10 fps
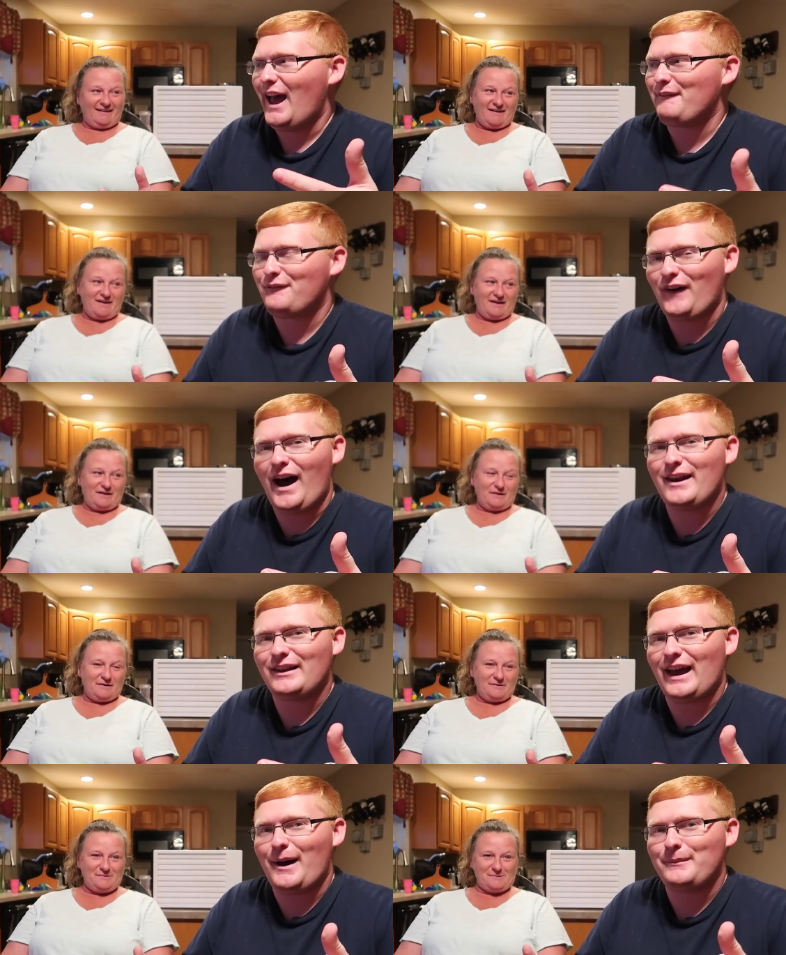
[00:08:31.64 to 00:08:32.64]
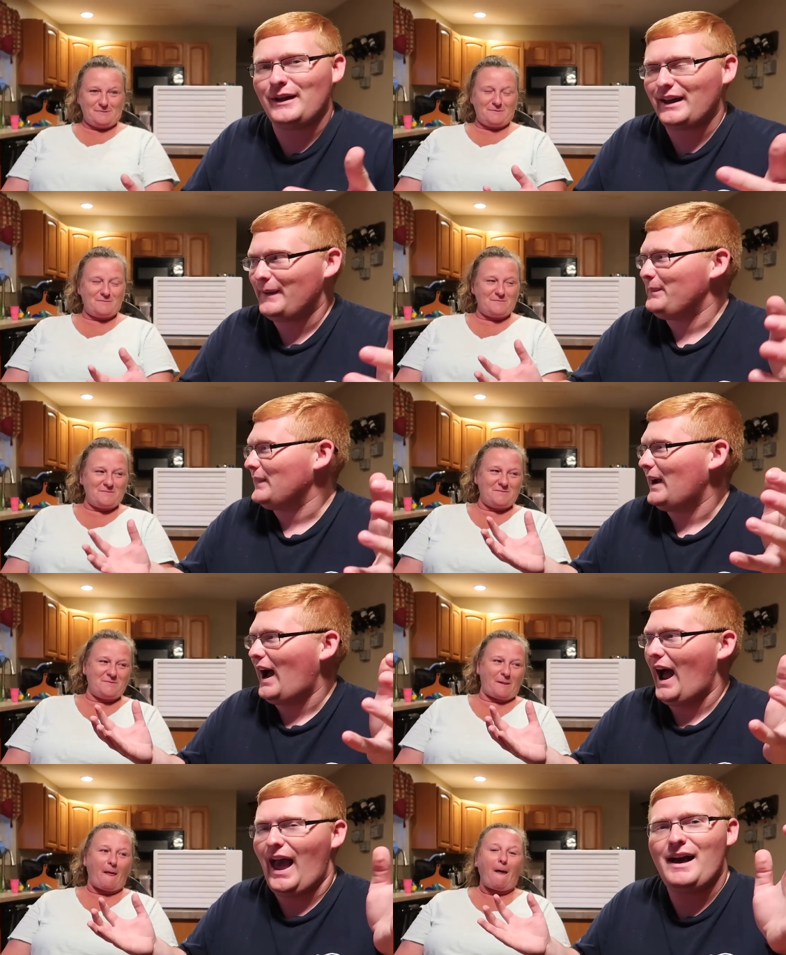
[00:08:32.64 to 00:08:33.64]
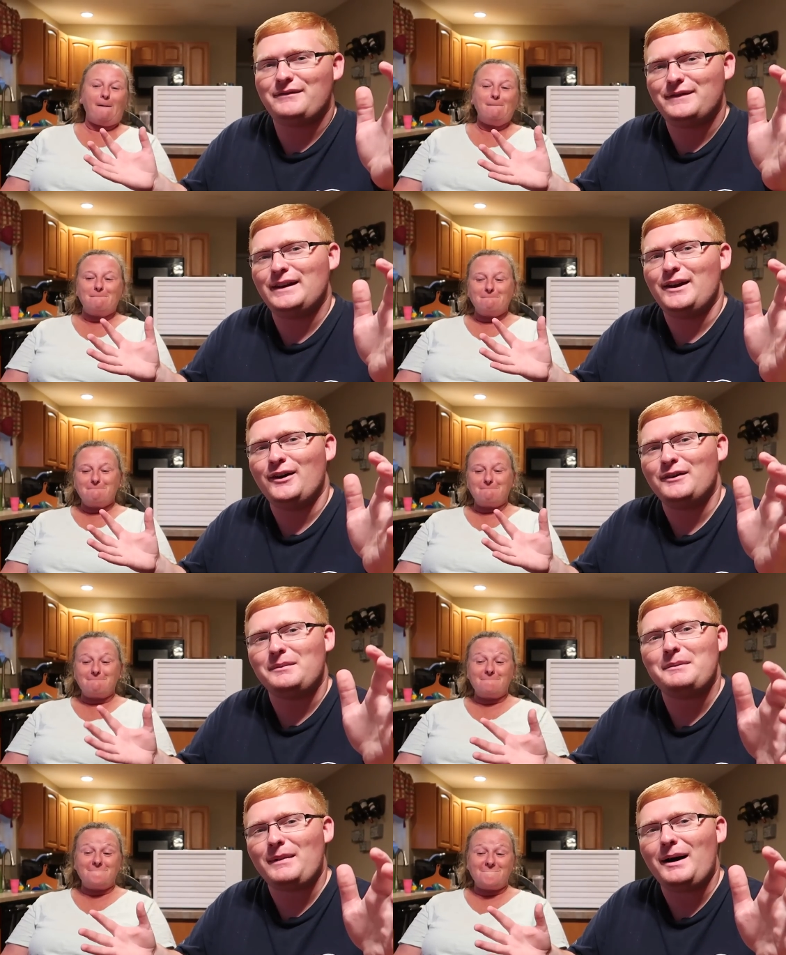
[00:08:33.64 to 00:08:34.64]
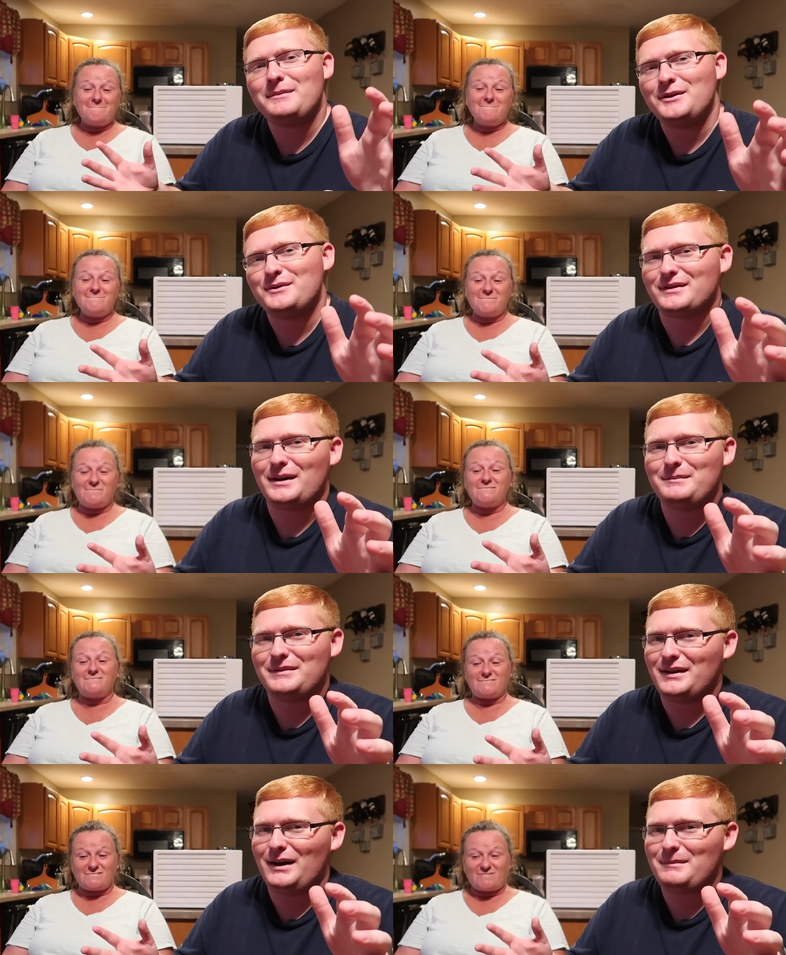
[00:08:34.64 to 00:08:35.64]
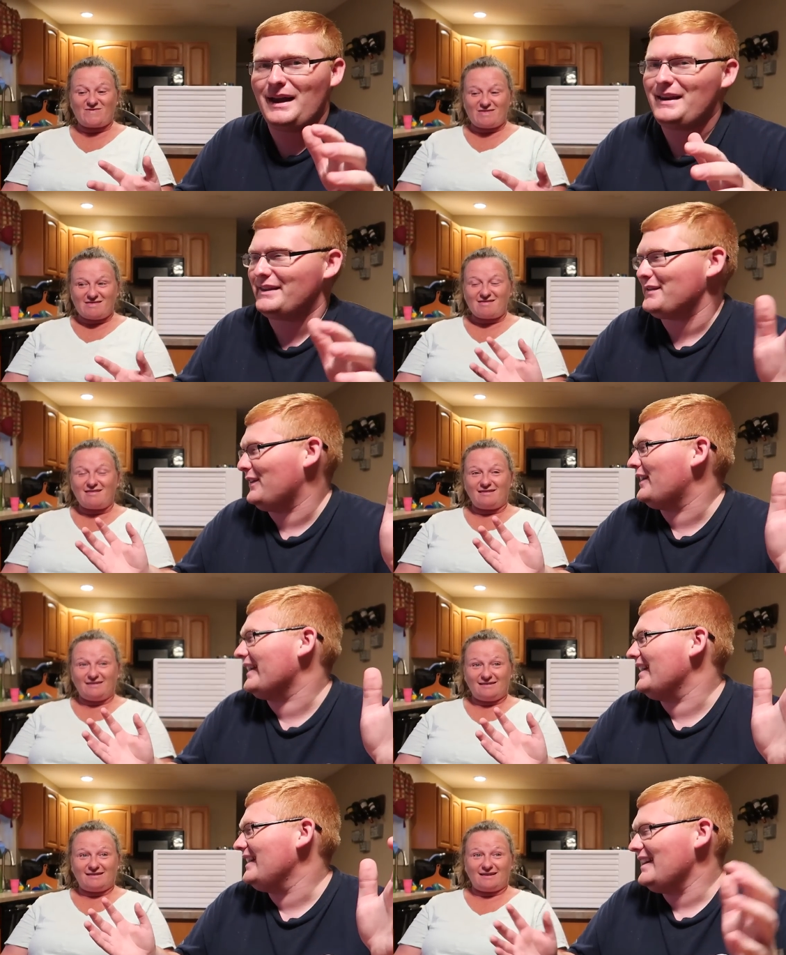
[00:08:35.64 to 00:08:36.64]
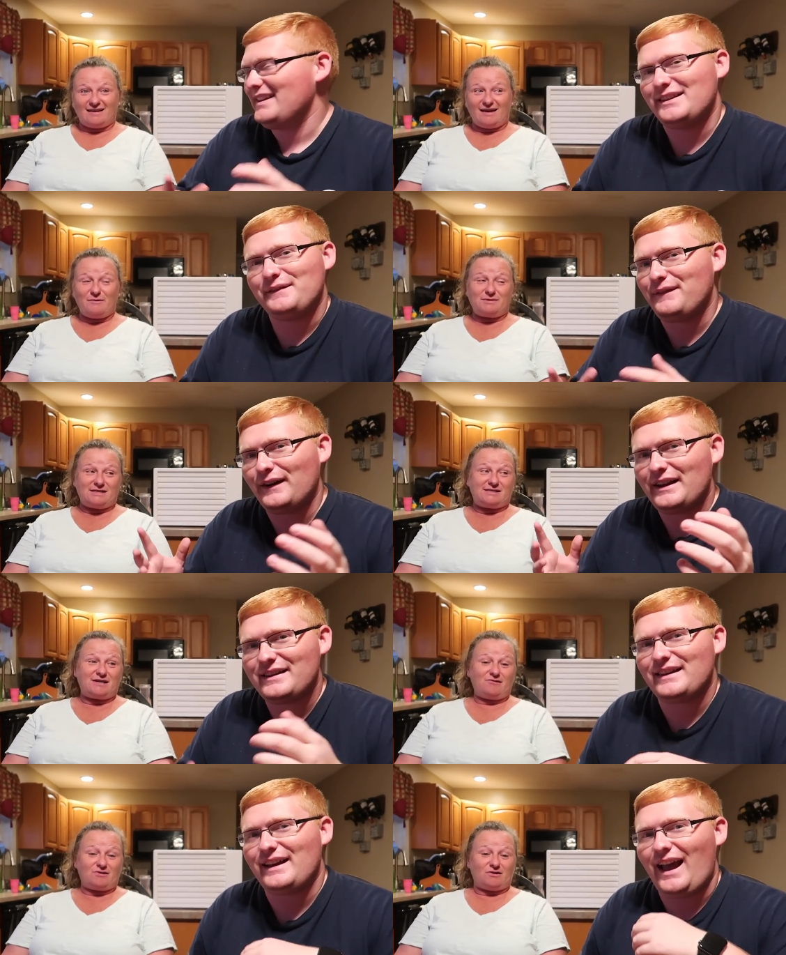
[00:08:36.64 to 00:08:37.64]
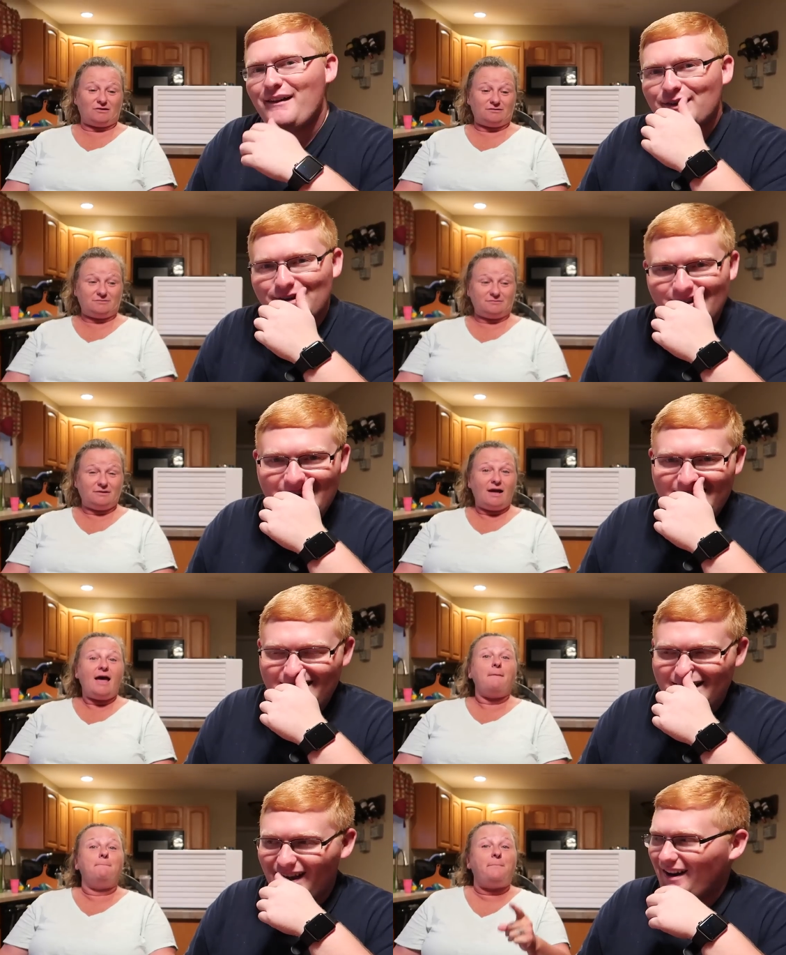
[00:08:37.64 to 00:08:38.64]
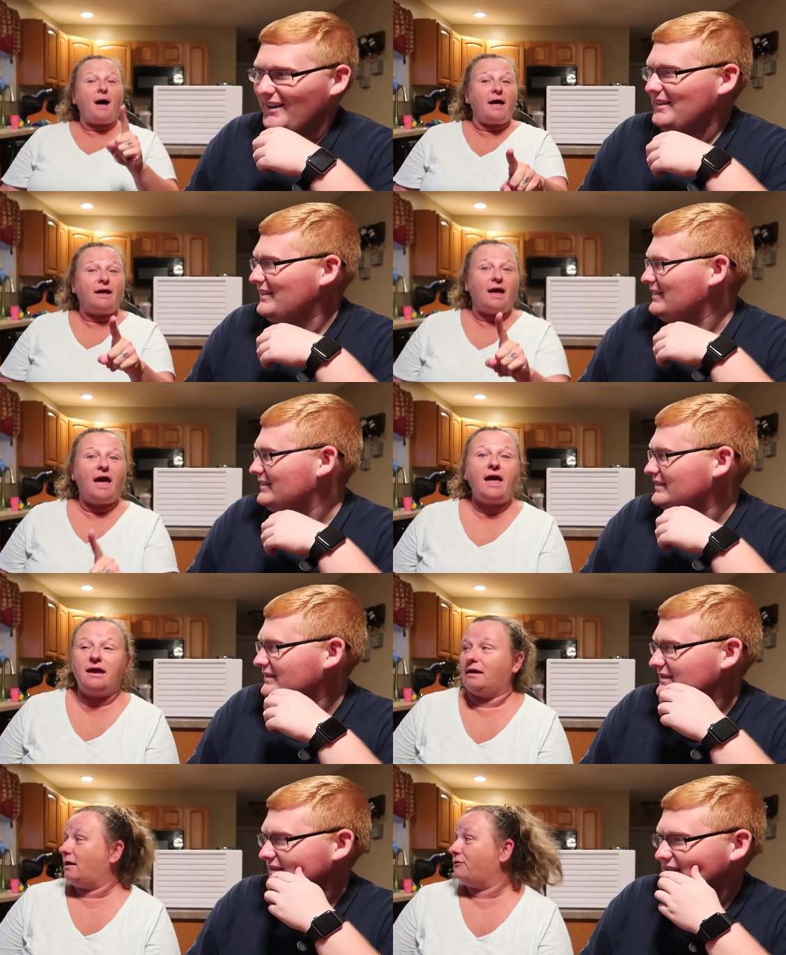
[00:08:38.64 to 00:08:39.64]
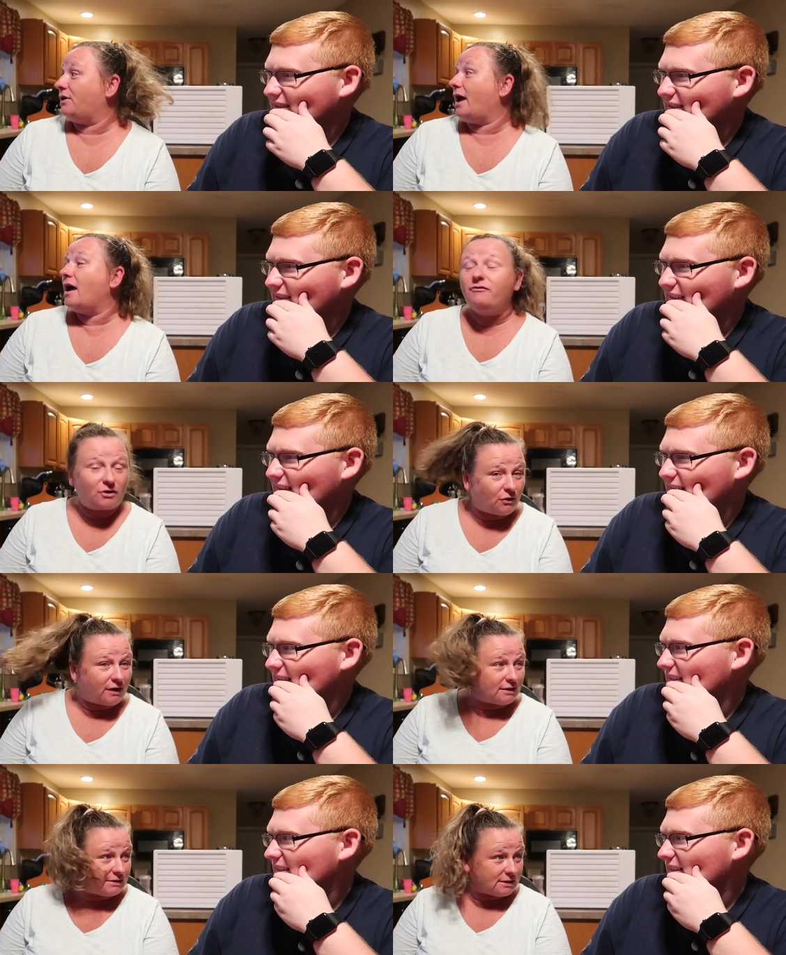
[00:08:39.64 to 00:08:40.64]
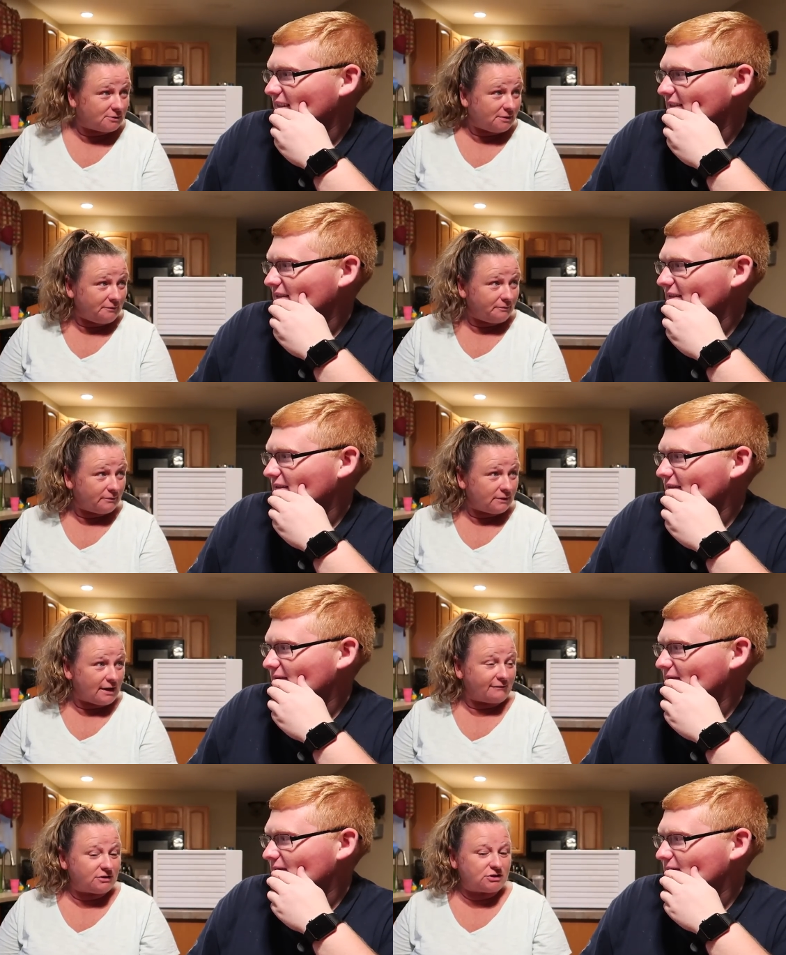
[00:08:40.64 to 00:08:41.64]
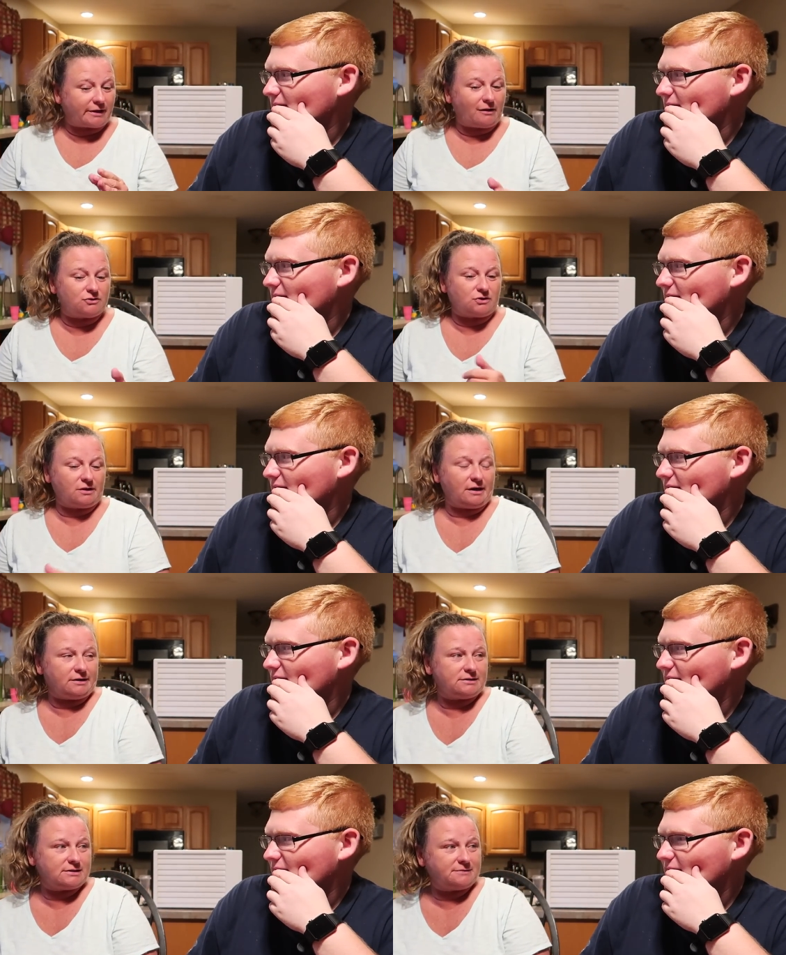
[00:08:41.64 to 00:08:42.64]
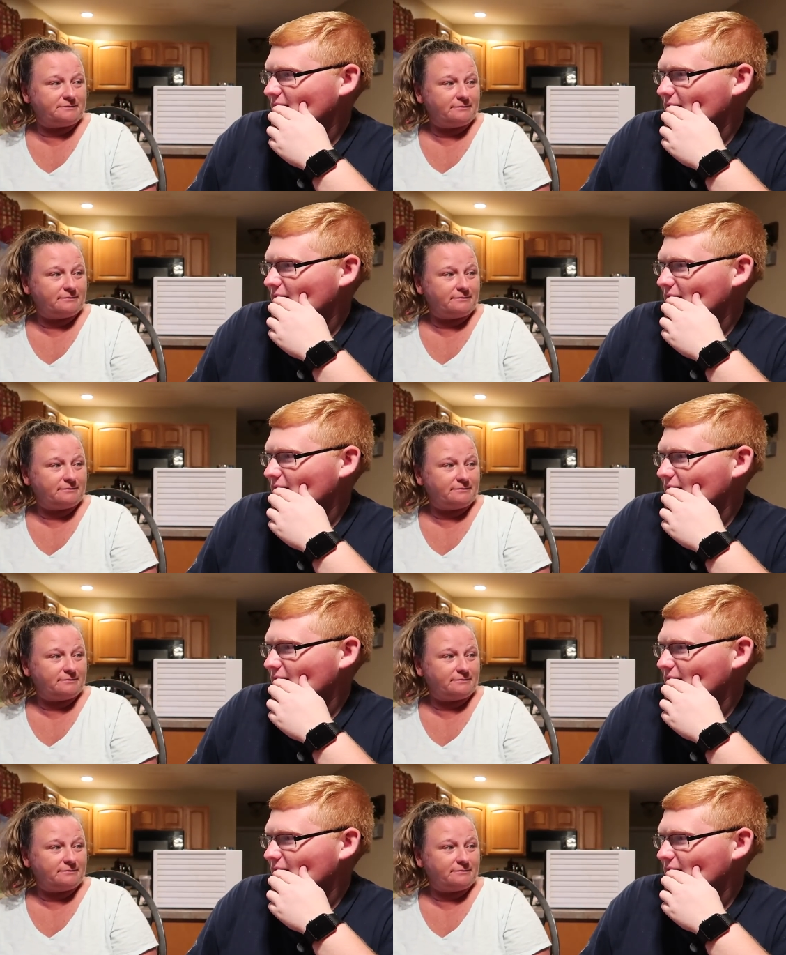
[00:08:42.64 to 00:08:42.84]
Speaker 1: And finally, I'm like, I have video of my mom doing something dumb, and it's funny. It's
Speaker 2: the funniest thing ever. So, but hey, if you ever go to Antigua, you have to check out Shirley Heights.